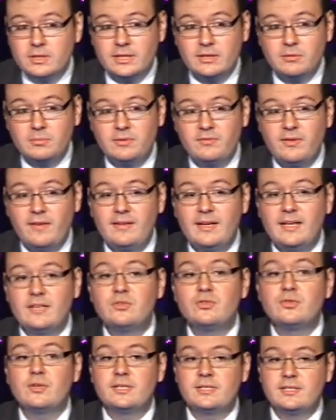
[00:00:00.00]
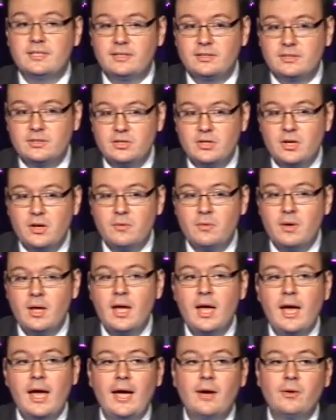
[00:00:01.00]
and it would be very interesting to know
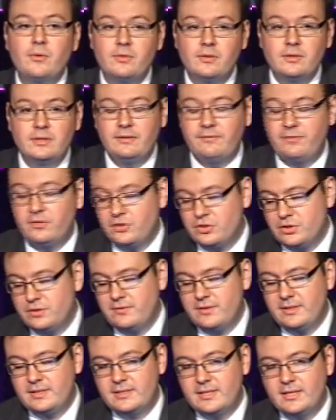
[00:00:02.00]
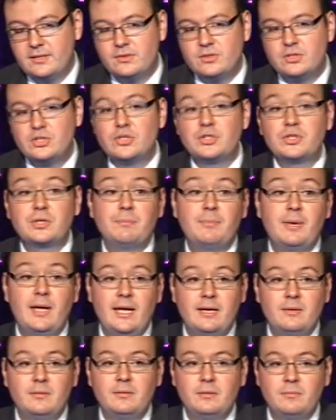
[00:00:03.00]
how the function of these cells does compare